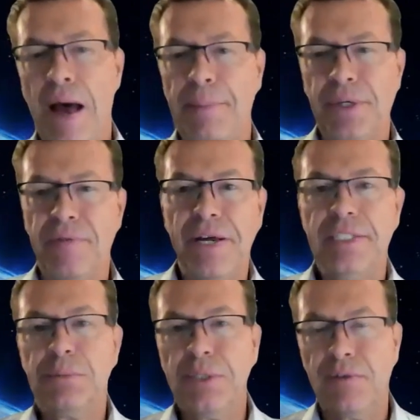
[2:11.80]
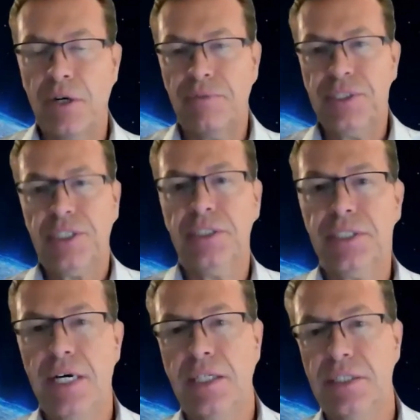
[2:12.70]
rapid advancement of artificial
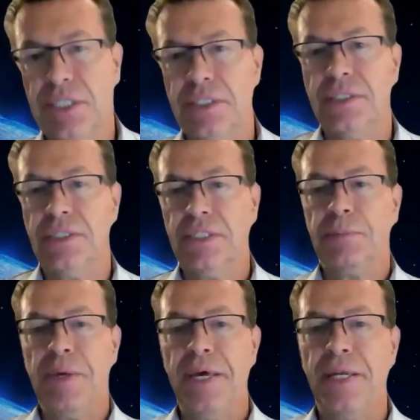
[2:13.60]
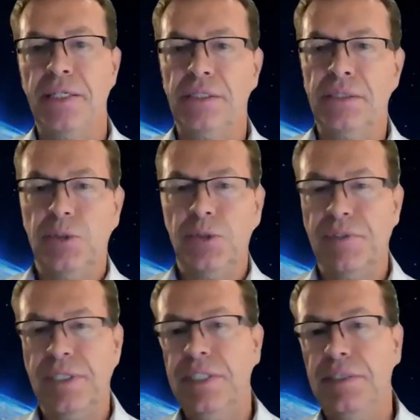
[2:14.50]
intelligence has been sort of
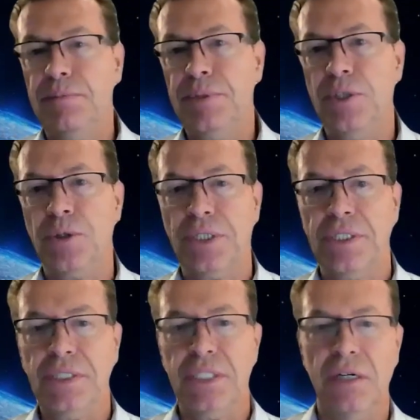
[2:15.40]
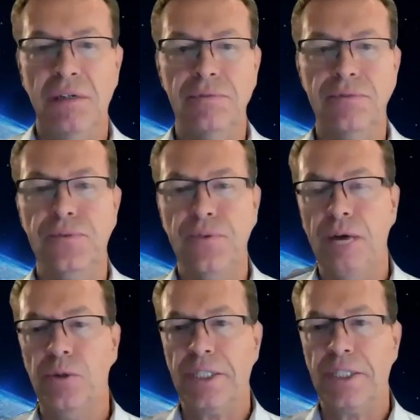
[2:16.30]
a key focus of
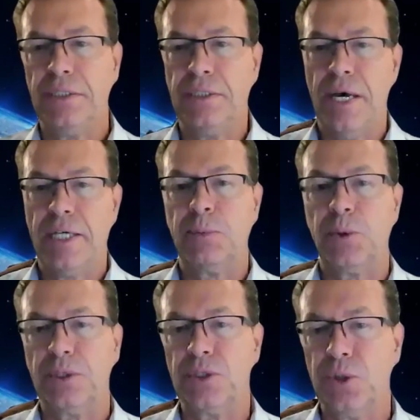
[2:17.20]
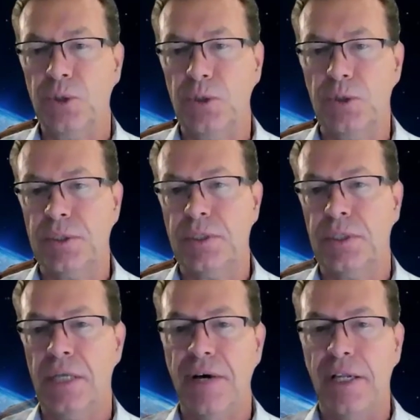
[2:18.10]
US export
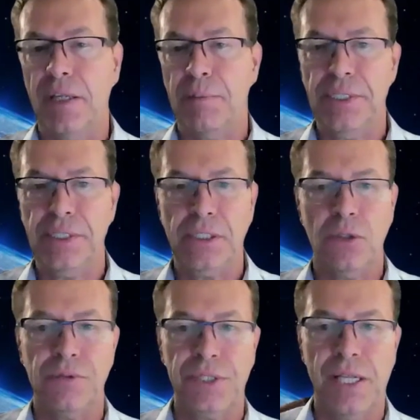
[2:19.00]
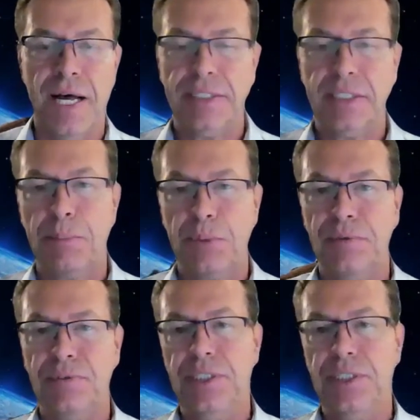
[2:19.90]
controls developments over the last couple
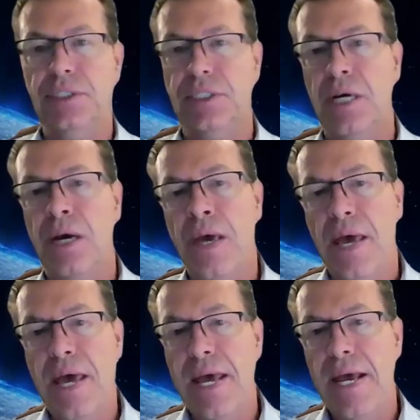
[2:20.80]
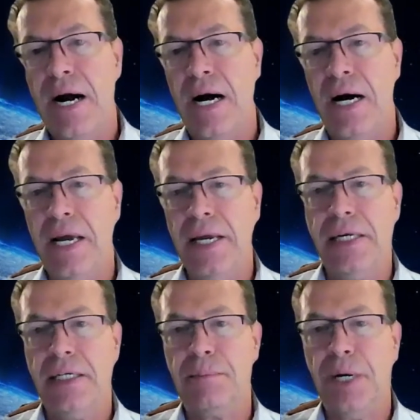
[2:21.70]
of years. AI
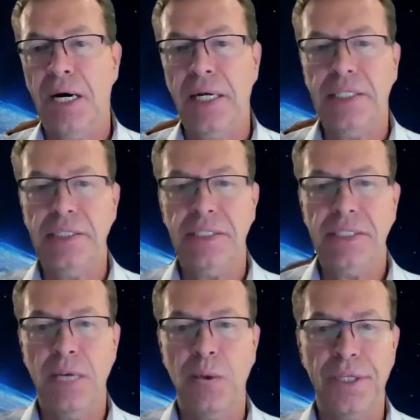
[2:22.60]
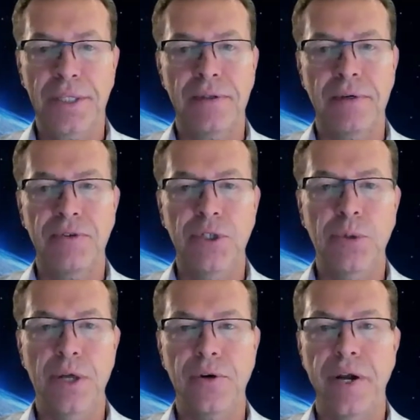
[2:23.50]
combined with a few
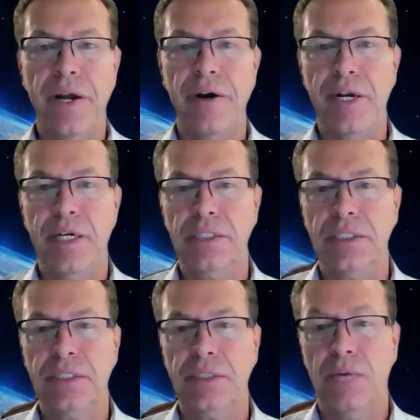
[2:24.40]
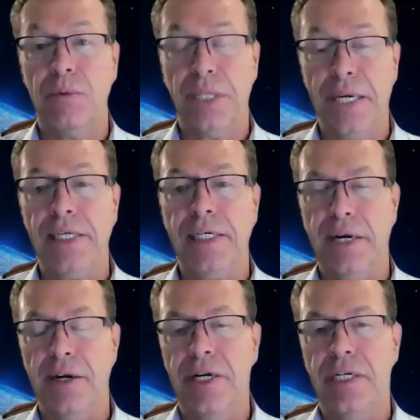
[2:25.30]
other areas, related
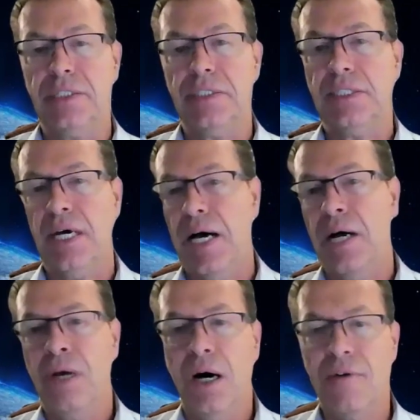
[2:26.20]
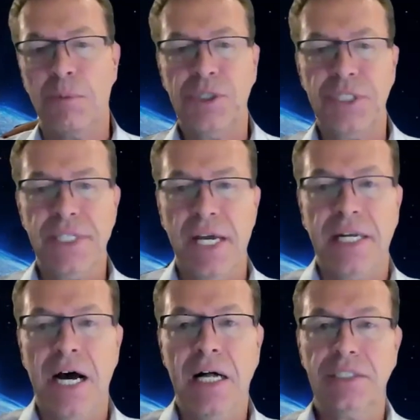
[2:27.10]
areas of emerging
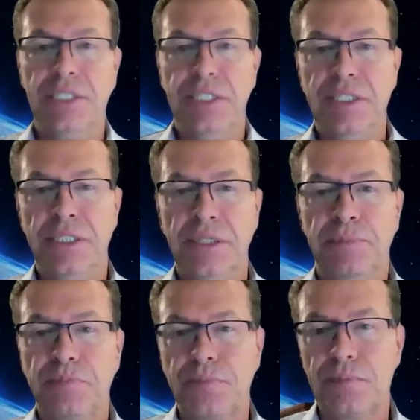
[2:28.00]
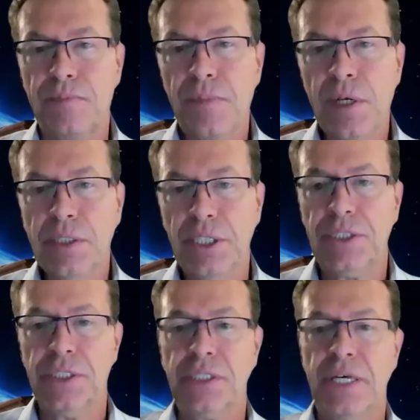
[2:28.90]
technologies,
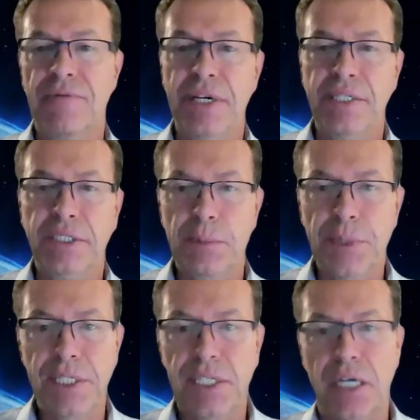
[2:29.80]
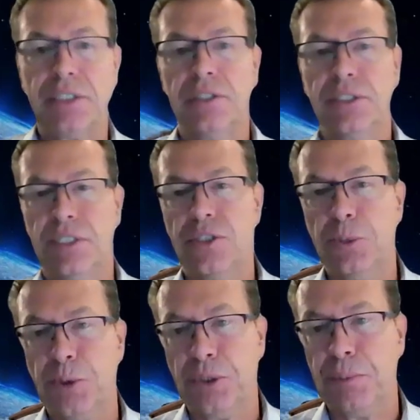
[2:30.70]
such as advanced semiconductors and
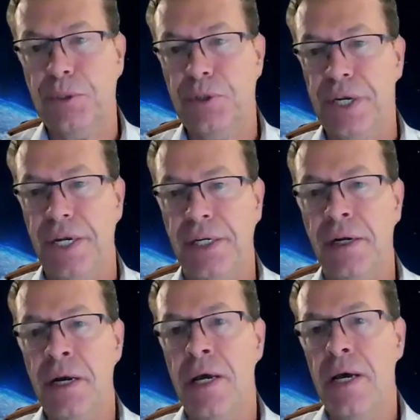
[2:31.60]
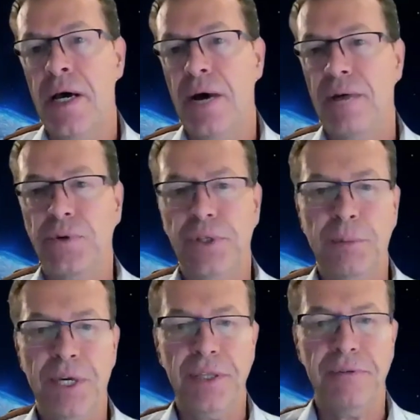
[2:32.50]
supercomputing, have really
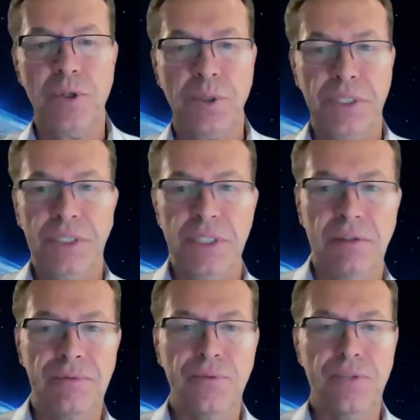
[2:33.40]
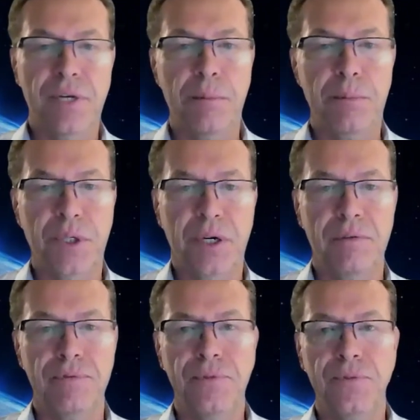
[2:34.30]
been the focus of a number
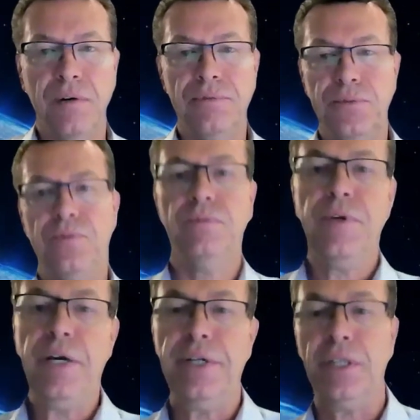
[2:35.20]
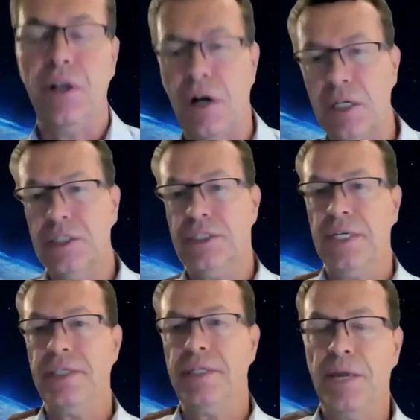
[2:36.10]
of very large
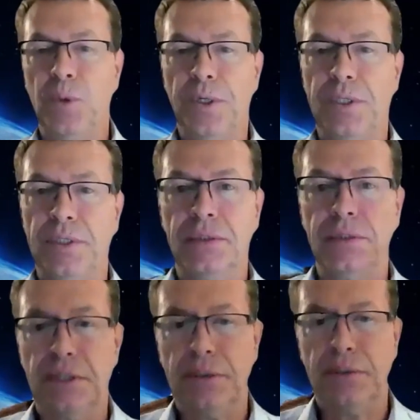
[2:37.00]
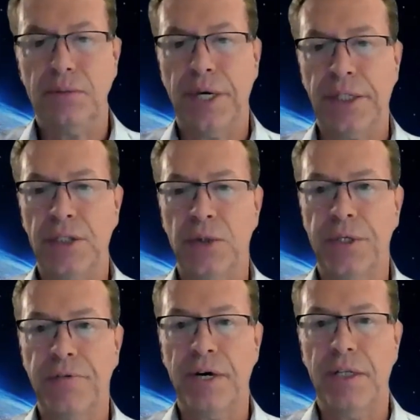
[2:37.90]
and important regulatory
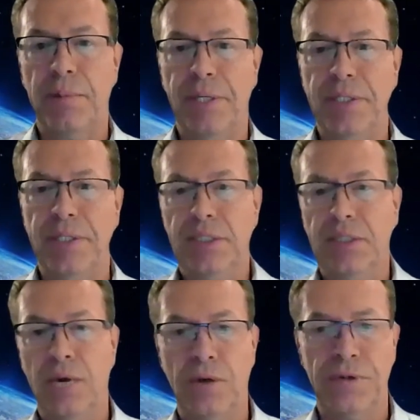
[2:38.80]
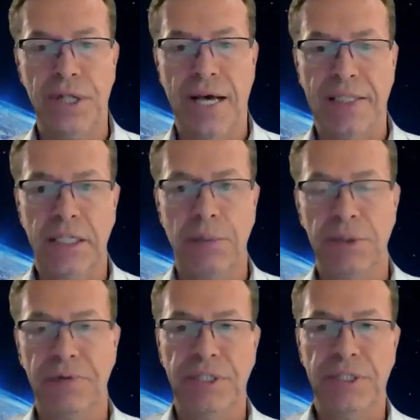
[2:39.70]
developments over the last
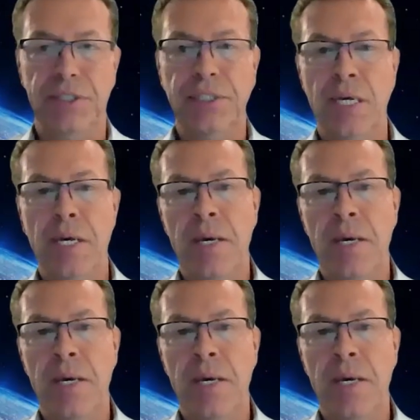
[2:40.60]
couple of years.